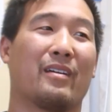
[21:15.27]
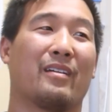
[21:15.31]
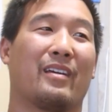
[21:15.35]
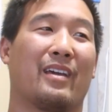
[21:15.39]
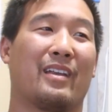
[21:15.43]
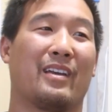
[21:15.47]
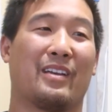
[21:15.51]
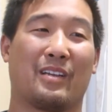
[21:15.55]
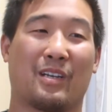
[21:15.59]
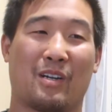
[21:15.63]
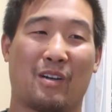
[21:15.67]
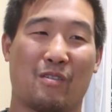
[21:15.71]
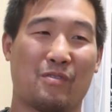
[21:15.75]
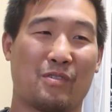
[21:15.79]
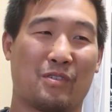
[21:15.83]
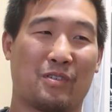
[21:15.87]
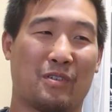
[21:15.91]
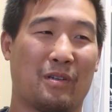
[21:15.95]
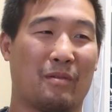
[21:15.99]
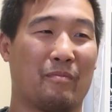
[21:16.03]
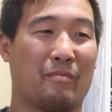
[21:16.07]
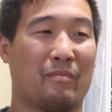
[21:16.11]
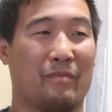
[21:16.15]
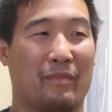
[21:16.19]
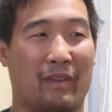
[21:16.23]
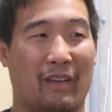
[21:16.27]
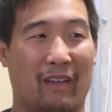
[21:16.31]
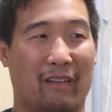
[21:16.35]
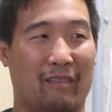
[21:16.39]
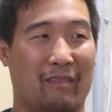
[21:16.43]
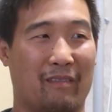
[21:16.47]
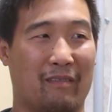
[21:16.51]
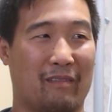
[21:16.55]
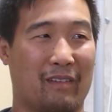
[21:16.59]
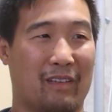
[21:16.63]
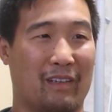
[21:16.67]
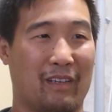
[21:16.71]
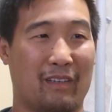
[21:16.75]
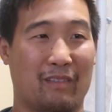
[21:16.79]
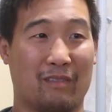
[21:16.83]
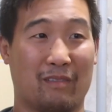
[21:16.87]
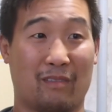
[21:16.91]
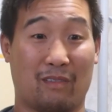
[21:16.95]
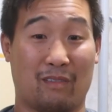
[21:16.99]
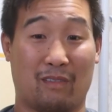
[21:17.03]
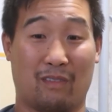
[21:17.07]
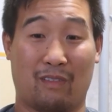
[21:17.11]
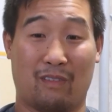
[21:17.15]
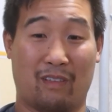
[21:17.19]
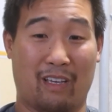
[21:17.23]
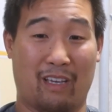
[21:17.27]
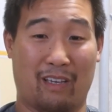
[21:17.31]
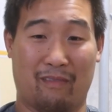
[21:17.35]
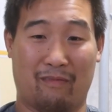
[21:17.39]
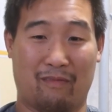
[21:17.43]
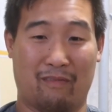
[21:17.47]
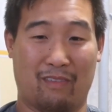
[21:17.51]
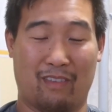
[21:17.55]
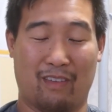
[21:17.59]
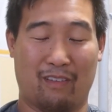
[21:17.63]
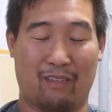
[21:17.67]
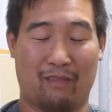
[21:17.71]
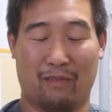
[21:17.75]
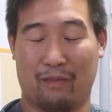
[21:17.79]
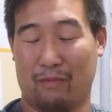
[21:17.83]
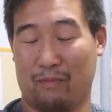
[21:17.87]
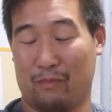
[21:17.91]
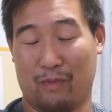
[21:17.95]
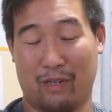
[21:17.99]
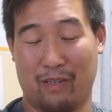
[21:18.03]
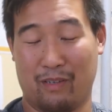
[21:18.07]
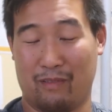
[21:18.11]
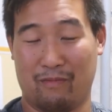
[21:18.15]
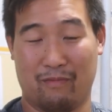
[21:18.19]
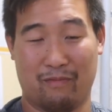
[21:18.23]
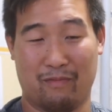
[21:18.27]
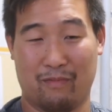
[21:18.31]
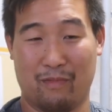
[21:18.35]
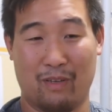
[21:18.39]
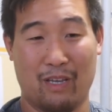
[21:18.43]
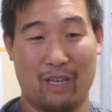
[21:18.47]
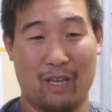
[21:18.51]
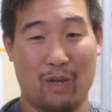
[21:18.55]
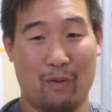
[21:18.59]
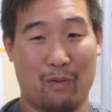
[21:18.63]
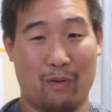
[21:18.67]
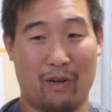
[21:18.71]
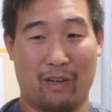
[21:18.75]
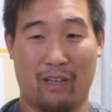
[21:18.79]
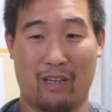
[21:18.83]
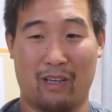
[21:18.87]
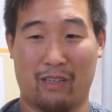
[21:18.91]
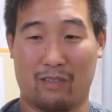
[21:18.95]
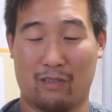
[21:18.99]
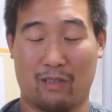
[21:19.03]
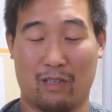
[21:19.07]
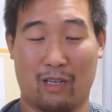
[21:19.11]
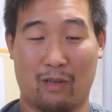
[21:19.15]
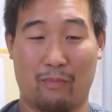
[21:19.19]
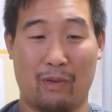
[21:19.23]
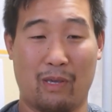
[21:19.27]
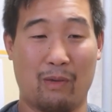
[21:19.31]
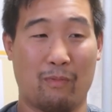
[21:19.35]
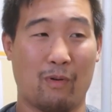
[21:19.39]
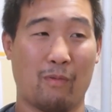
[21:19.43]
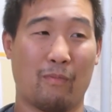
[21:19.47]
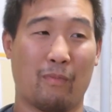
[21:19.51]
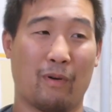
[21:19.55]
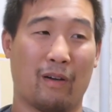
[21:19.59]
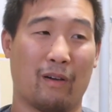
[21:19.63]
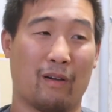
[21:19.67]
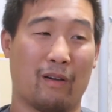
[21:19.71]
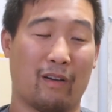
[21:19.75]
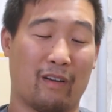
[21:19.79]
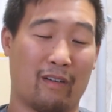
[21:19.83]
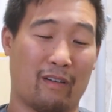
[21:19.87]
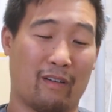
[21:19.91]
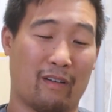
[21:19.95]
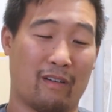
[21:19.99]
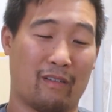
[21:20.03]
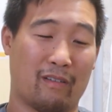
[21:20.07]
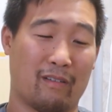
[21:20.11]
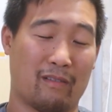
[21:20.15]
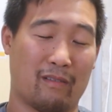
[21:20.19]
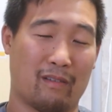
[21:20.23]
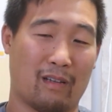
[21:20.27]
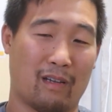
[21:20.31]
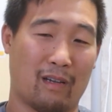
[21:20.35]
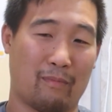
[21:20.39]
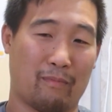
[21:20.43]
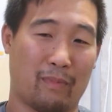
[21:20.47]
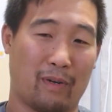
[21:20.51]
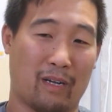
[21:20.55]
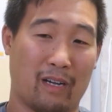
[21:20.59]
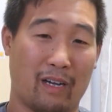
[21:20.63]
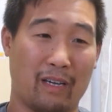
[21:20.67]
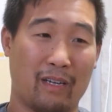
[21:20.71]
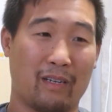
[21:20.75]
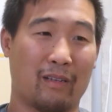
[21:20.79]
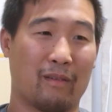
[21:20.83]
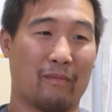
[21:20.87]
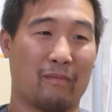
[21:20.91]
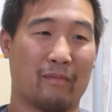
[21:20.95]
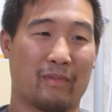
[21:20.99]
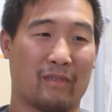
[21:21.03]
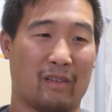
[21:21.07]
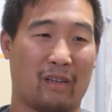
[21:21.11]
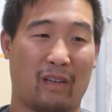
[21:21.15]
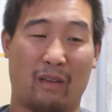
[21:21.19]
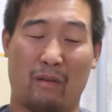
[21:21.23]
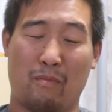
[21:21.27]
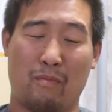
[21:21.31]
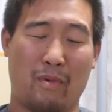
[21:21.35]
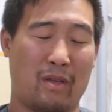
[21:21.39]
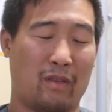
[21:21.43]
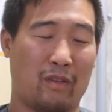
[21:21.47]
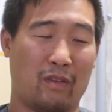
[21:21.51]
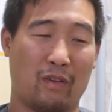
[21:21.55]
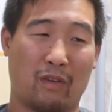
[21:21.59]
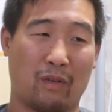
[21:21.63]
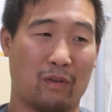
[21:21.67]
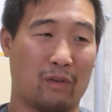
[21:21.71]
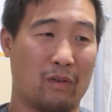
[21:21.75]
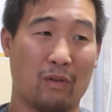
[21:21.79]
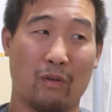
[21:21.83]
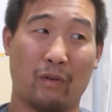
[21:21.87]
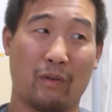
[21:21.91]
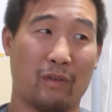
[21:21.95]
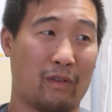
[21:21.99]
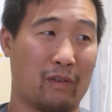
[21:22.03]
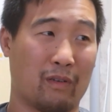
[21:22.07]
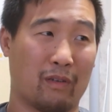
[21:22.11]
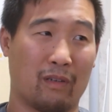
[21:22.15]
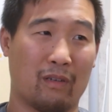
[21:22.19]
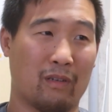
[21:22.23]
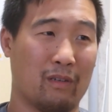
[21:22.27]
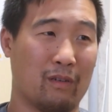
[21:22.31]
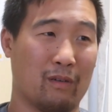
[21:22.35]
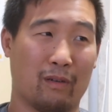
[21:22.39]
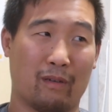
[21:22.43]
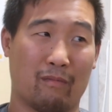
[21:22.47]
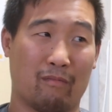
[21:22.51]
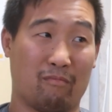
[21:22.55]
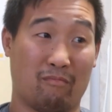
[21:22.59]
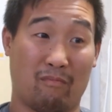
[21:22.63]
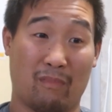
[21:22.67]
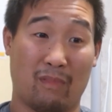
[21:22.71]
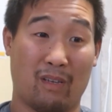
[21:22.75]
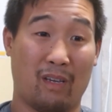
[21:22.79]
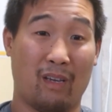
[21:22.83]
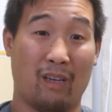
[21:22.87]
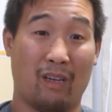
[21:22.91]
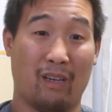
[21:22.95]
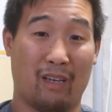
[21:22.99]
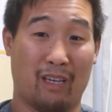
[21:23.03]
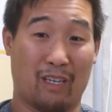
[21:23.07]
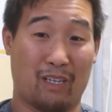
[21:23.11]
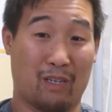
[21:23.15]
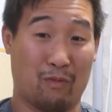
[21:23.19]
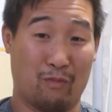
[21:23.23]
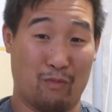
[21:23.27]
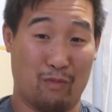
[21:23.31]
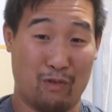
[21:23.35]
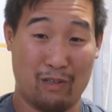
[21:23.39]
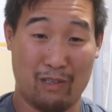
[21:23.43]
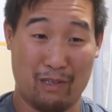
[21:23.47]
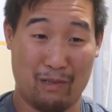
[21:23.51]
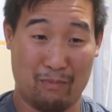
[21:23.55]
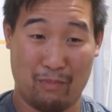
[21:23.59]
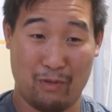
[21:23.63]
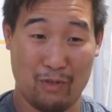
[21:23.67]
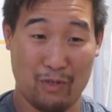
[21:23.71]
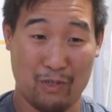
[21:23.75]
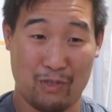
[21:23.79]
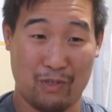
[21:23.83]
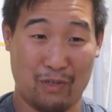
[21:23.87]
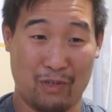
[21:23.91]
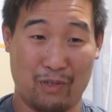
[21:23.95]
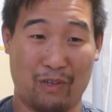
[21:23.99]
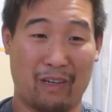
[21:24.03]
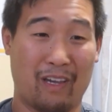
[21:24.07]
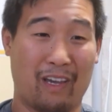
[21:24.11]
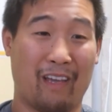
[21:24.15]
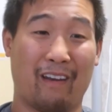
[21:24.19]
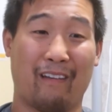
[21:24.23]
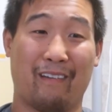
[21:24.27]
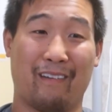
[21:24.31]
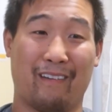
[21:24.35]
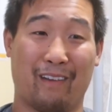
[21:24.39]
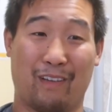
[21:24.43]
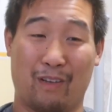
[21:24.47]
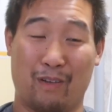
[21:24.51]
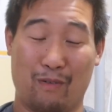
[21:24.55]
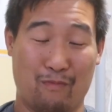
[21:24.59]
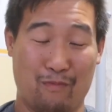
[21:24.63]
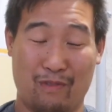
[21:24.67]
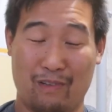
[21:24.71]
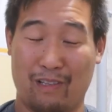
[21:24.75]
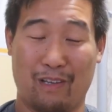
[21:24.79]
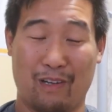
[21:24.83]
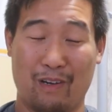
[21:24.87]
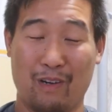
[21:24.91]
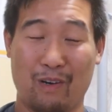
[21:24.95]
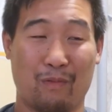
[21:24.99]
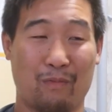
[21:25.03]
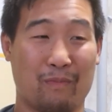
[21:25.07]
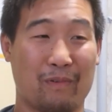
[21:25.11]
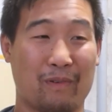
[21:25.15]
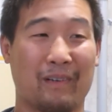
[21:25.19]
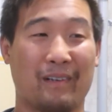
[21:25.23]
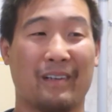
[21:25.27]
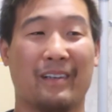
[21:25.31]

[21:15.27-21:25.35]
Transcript: and encouraged him. And he's when he has like people behind him saying, "Man, you can do it. You can do it." It can really push you, and it can really help.